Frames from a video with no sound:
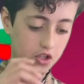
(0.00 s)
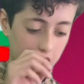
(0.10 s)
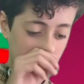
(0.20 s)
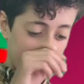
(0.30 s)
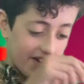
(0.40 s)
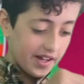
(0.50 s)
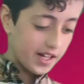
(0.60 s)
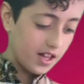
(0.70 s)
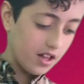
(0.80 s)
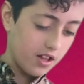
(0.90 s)
Come on,
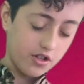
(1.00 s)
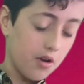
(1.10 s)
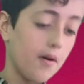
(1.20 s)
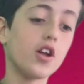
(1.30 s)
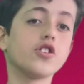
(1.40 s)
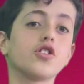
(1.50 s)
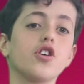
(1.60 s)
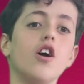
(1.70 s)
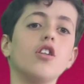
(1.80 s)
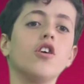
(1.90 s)
England! Come on,
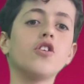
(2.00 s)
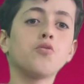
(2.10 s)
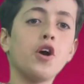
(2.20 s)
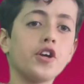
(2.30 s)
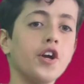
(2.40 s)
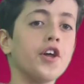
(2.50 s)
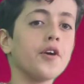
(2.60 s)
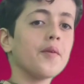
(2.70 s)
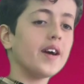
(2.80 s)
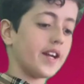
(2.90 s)
Scotland! What you
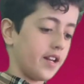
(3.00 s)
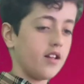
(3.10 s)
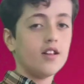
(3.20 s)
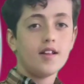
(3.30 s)
doing?